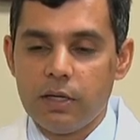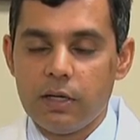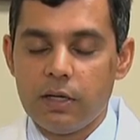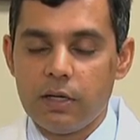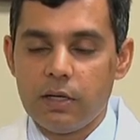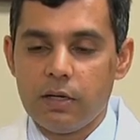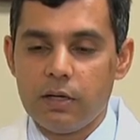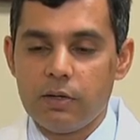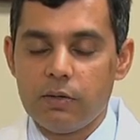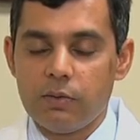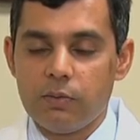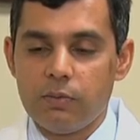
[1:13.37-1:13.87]

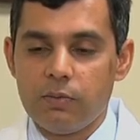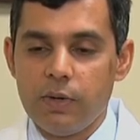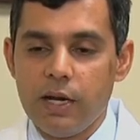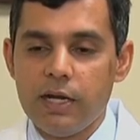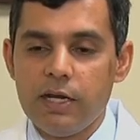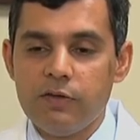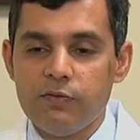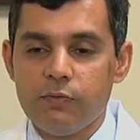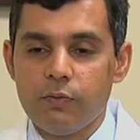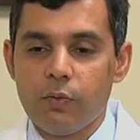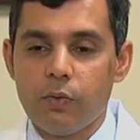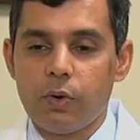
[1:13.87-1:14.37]
uh,
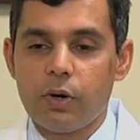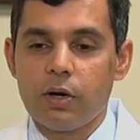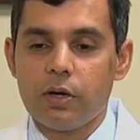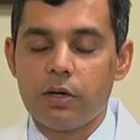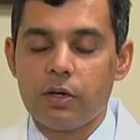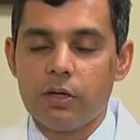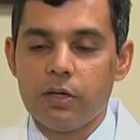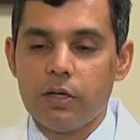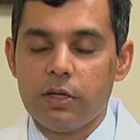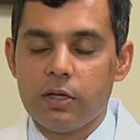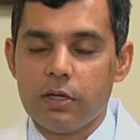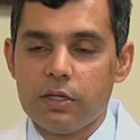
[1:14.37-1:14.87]
ready for
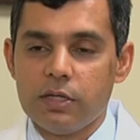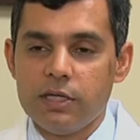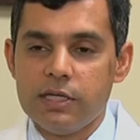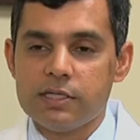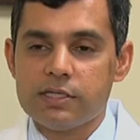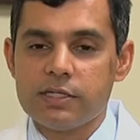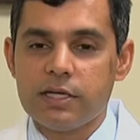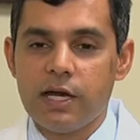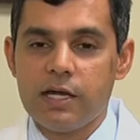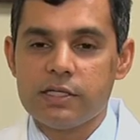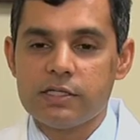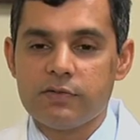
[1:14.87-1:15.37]

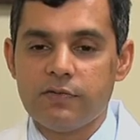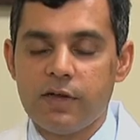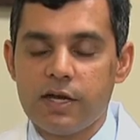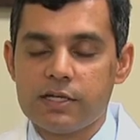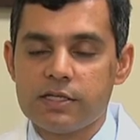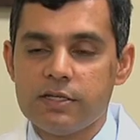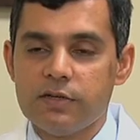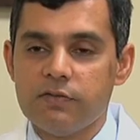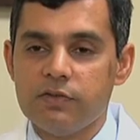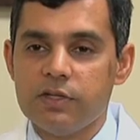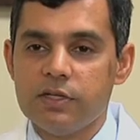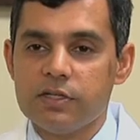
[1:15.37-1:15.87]
these kinds of
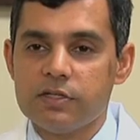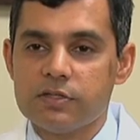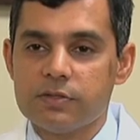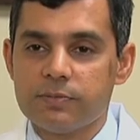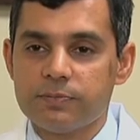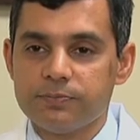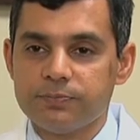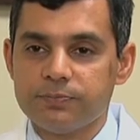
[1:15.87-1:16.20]
activities.